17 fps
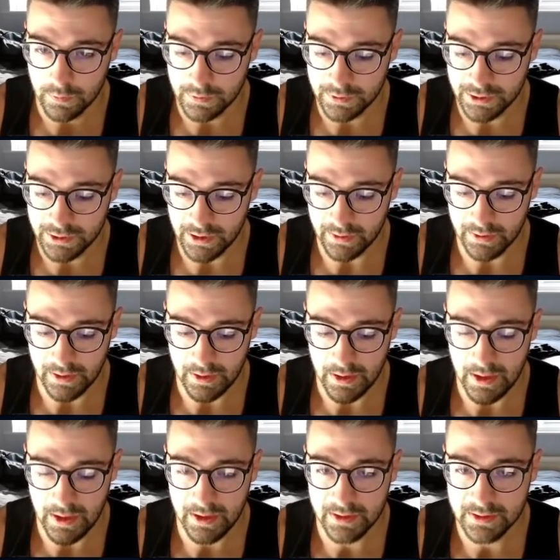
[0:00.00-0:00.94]
Check the
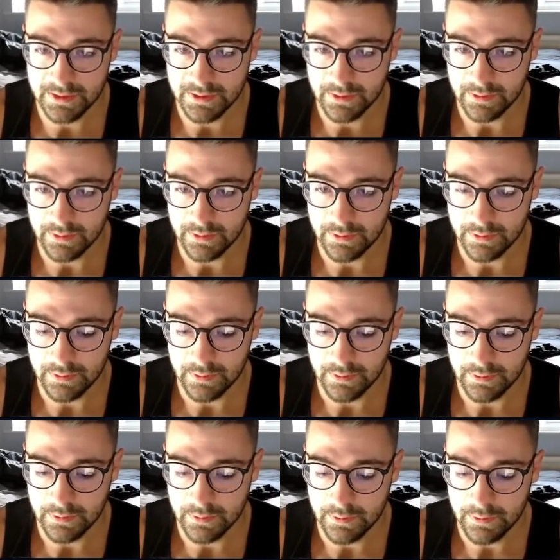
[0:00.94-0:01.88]
X.
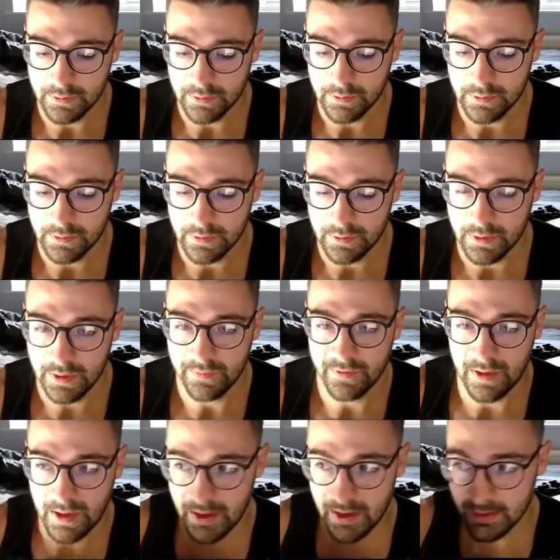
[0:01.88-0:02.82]
If
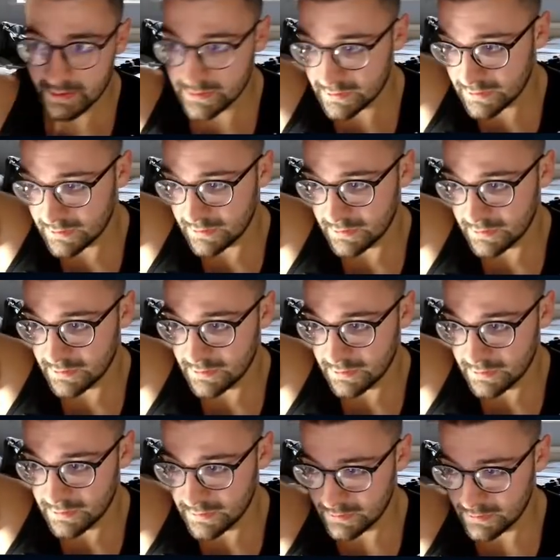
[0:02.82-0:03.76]
the X
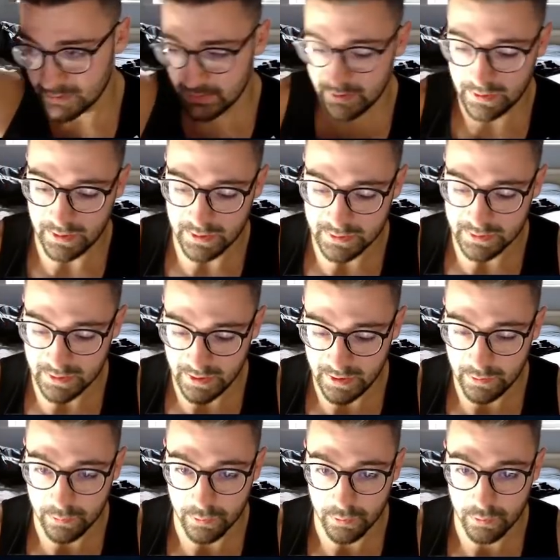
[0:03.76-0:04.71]
is
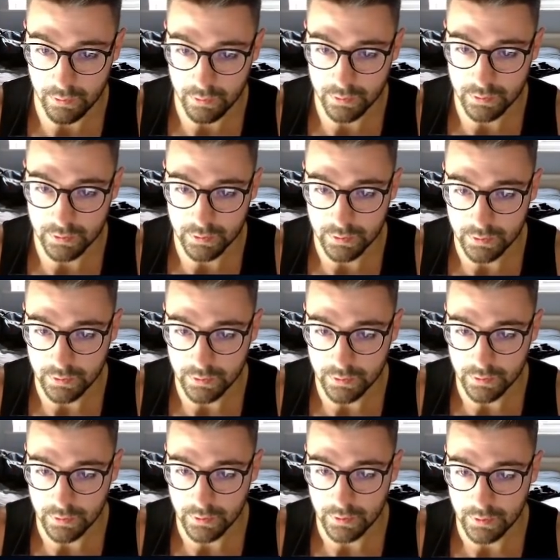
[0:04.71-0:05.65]
equal,
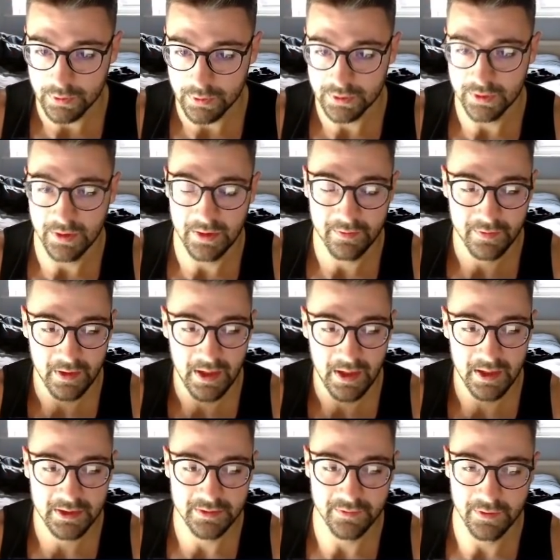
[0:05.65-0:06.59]
so that if the
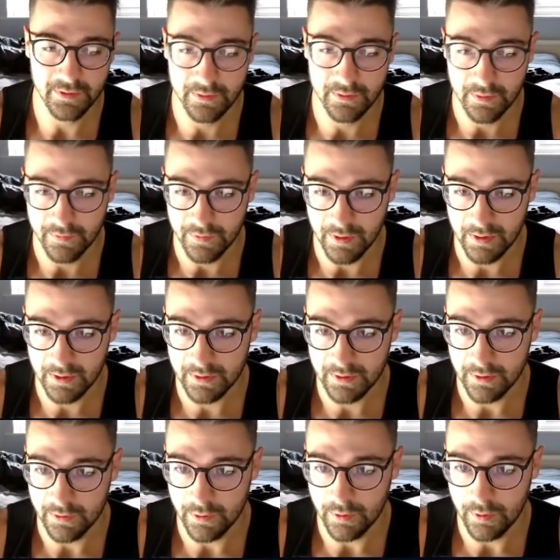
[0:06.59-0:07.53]
X of
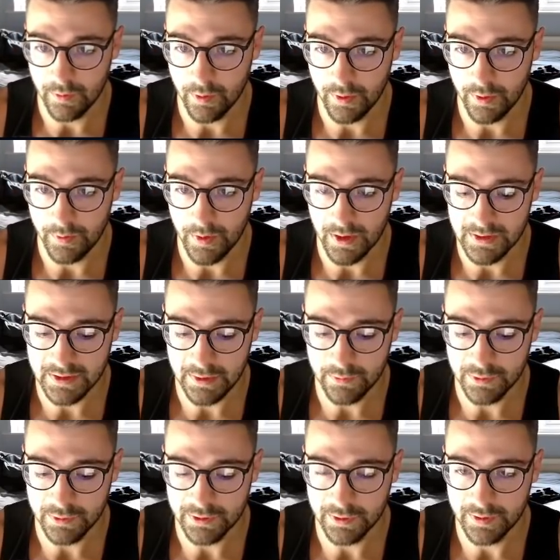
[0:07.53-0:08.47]
the new body part is
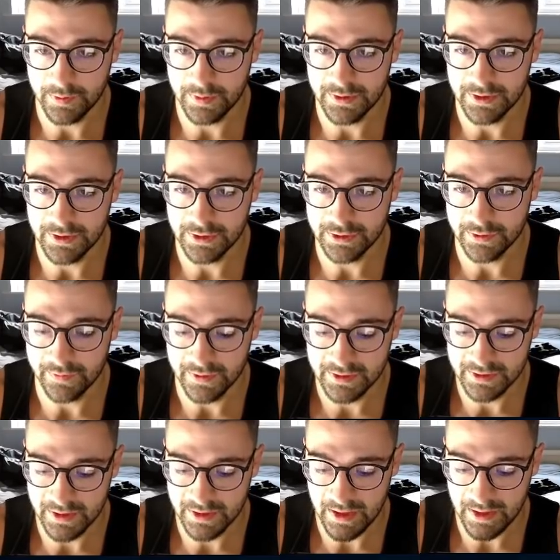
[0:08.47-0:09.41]
equal to the position of the
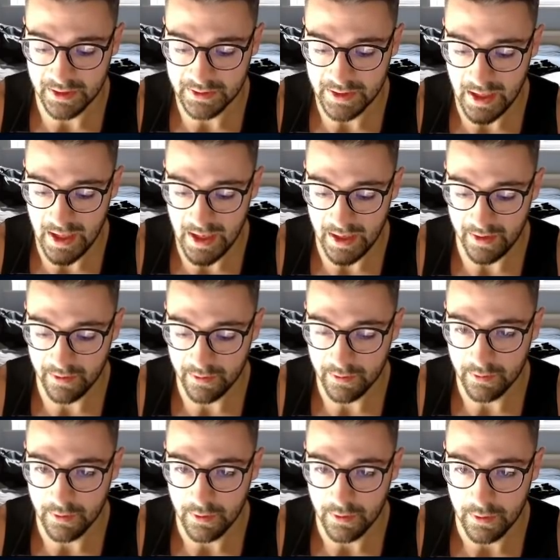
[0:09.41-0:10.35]
snake's head,
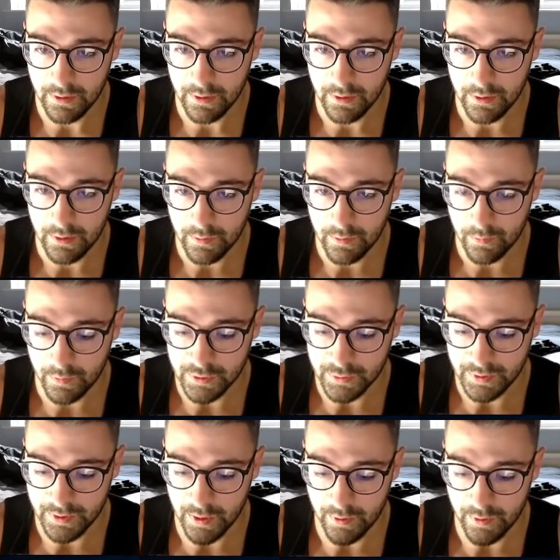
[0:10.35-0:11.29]
which
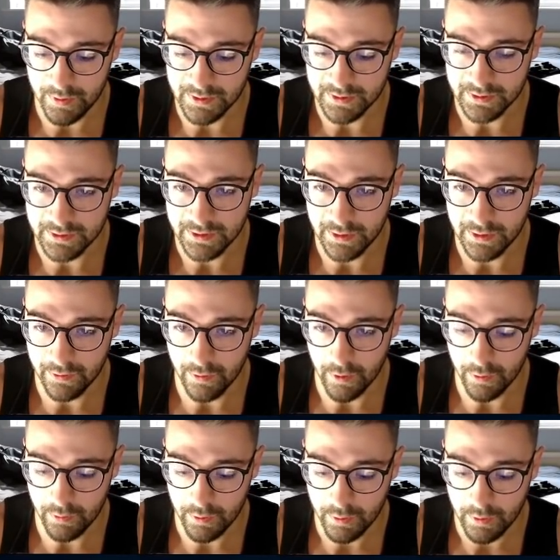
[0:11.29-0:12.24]
we know is the 0,